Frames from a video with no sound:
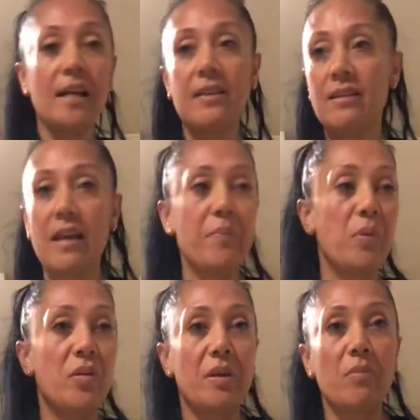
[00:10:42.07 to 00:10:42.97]
then they
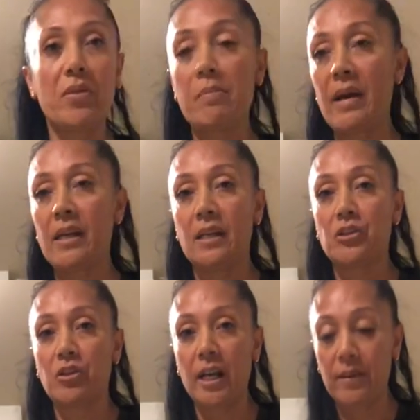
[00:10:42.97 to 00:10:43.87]
put them on the baking
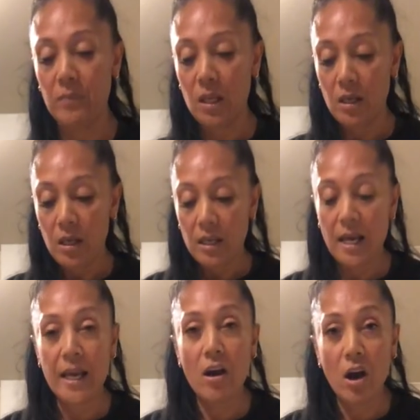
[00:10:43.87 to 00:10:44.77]
tray.
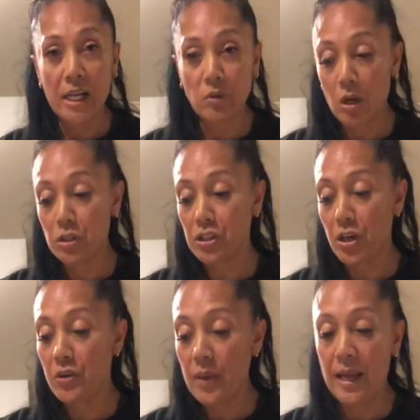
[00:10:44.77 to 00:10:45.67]
Okay, I'll show
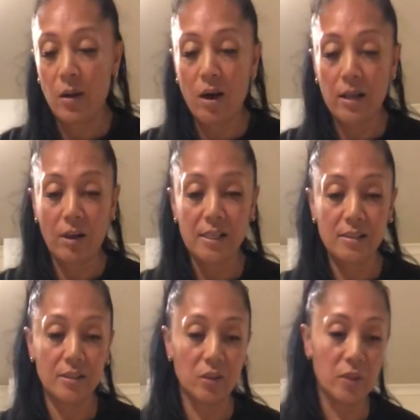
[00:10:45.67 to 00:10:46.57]
you how I like
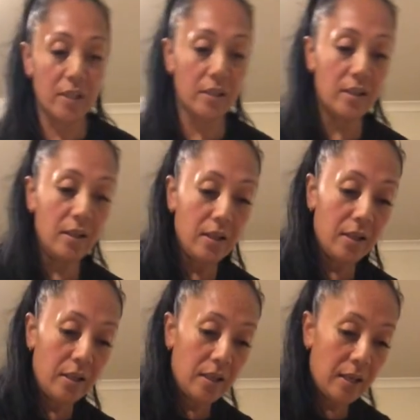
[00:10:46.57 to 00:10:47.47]
to do it.
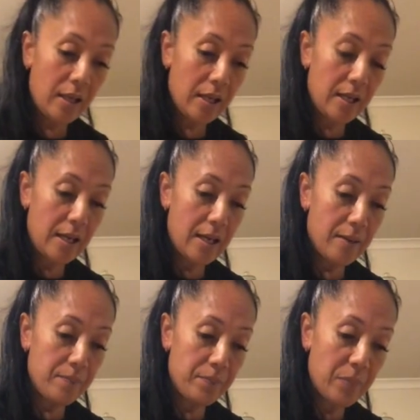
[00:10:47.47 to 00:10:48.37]
Okay,
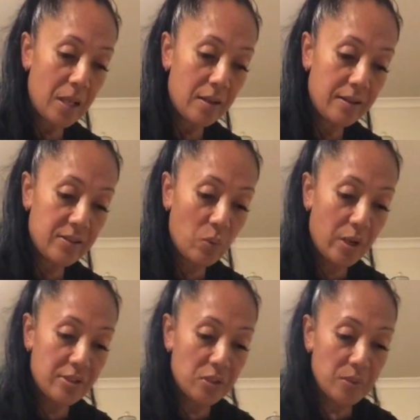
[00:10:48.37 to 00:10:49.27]
so what
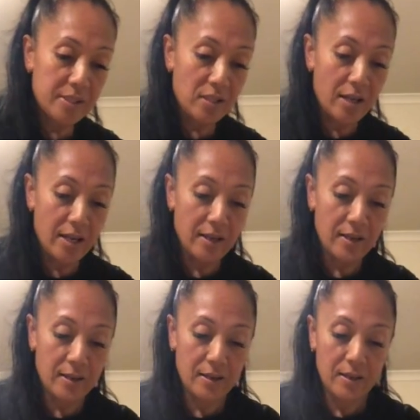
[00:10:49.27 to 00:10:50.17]
I do is I
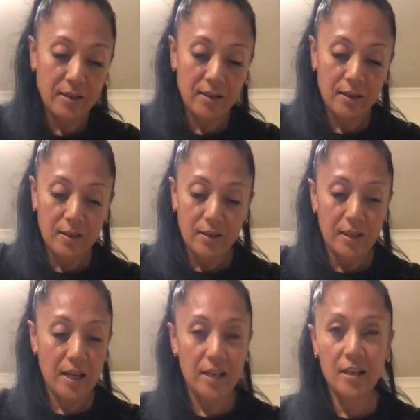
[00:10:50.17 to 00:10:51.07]

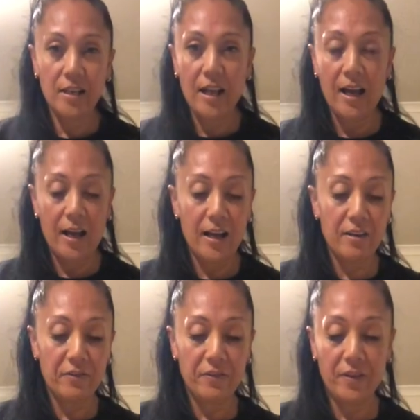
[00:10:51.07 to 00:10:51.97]
cut it in
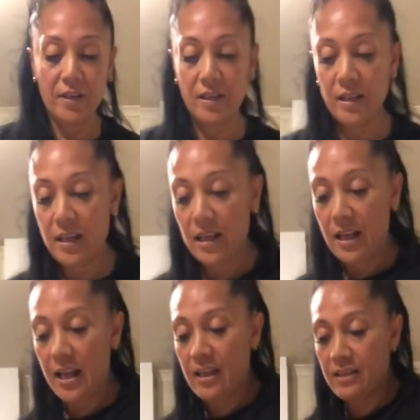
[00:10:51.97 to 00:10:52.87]
half,
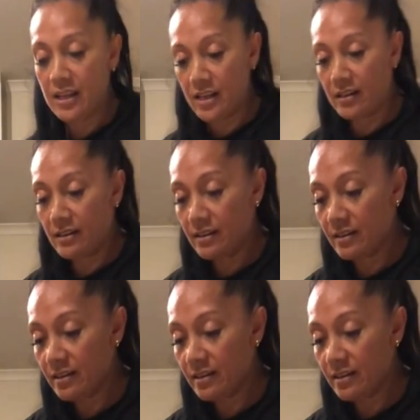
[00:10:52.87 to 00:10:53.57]
and then